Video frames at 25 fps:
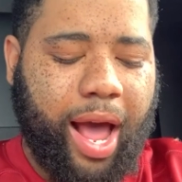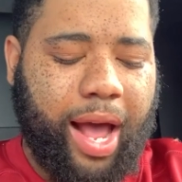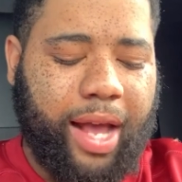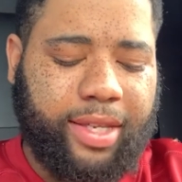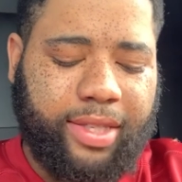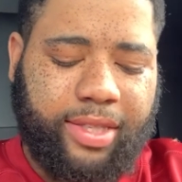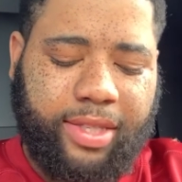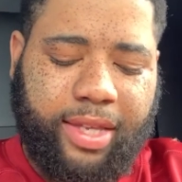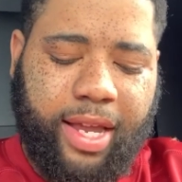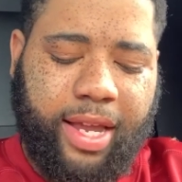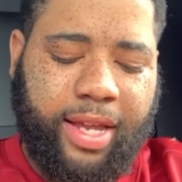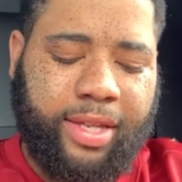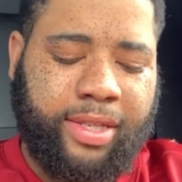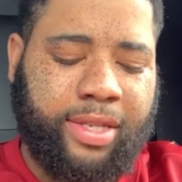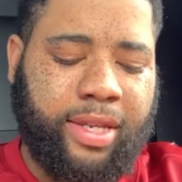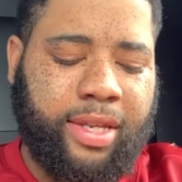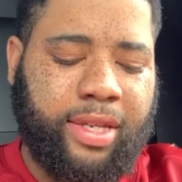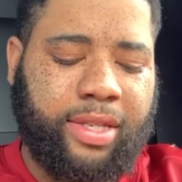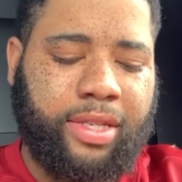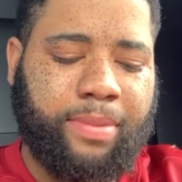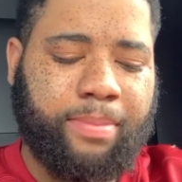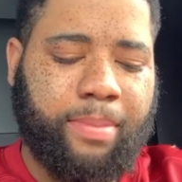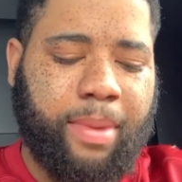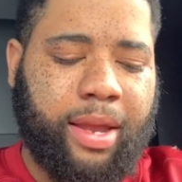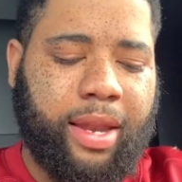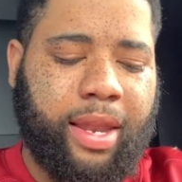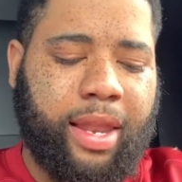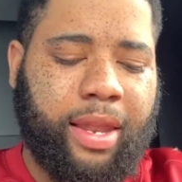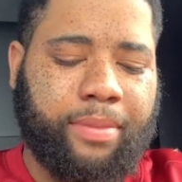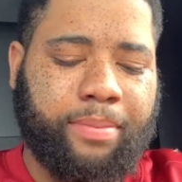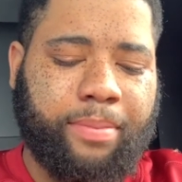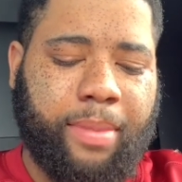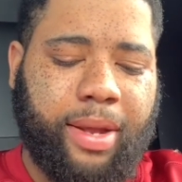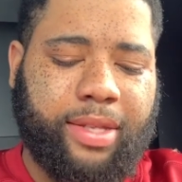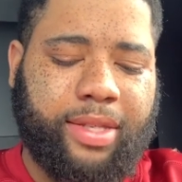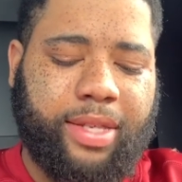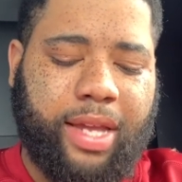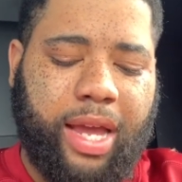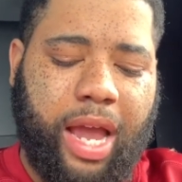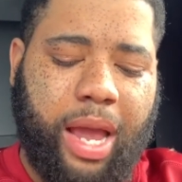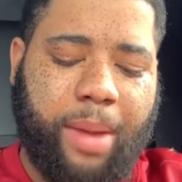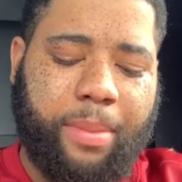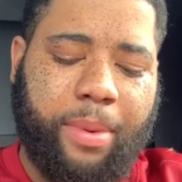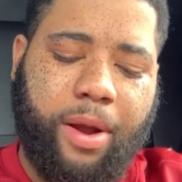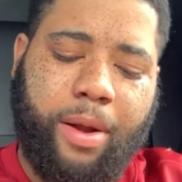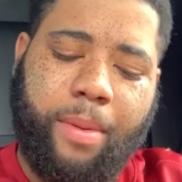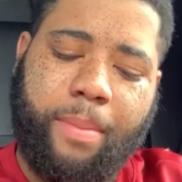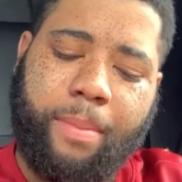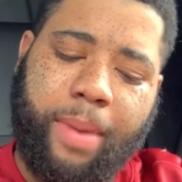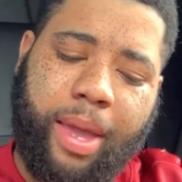I said, since my
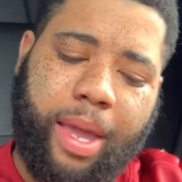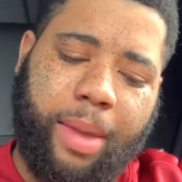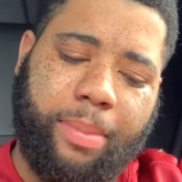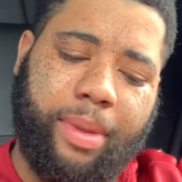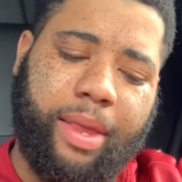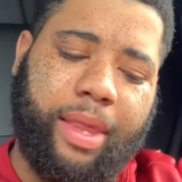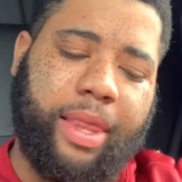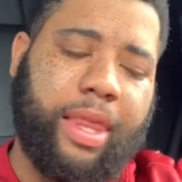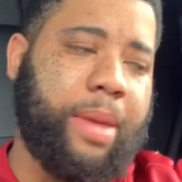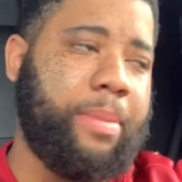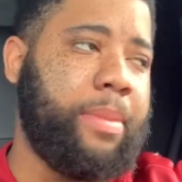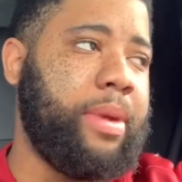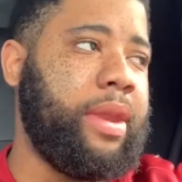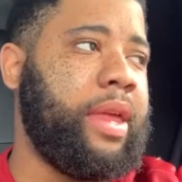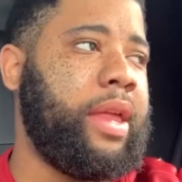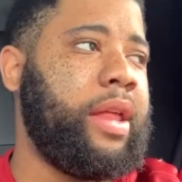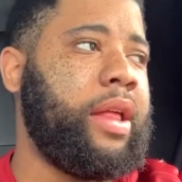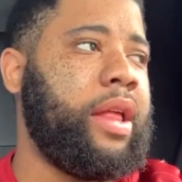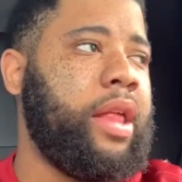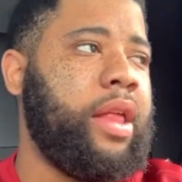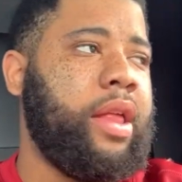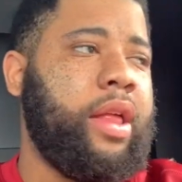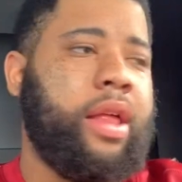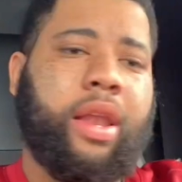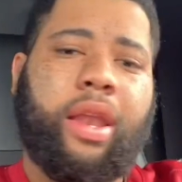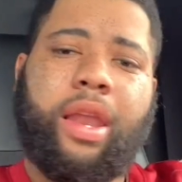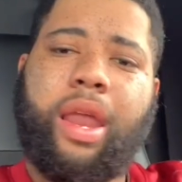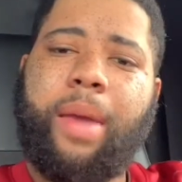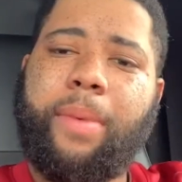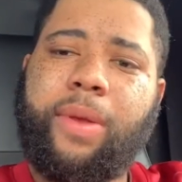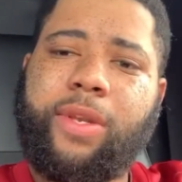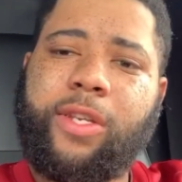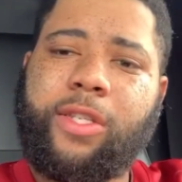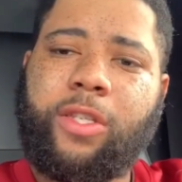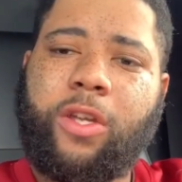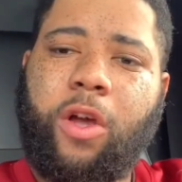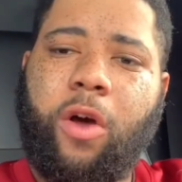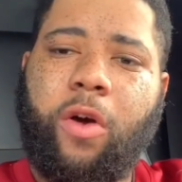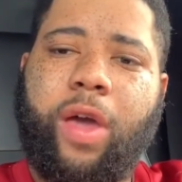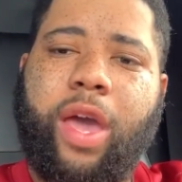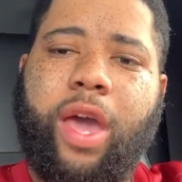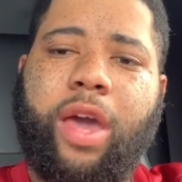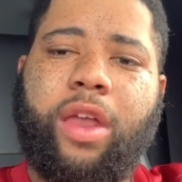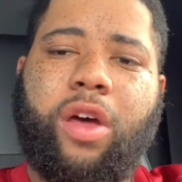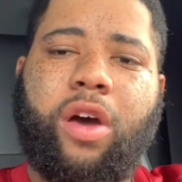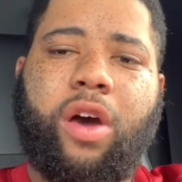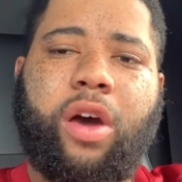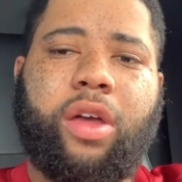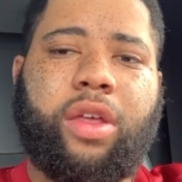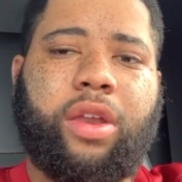time here may be limited, let me just go
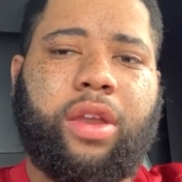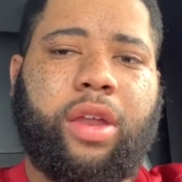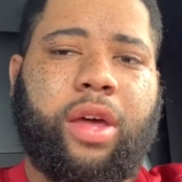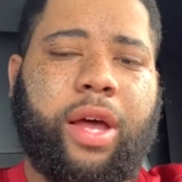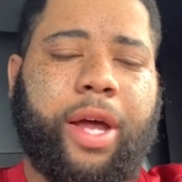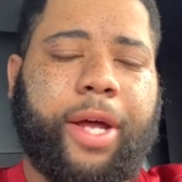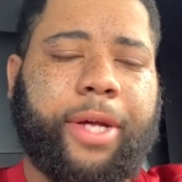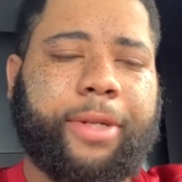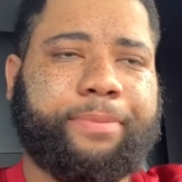ahead on and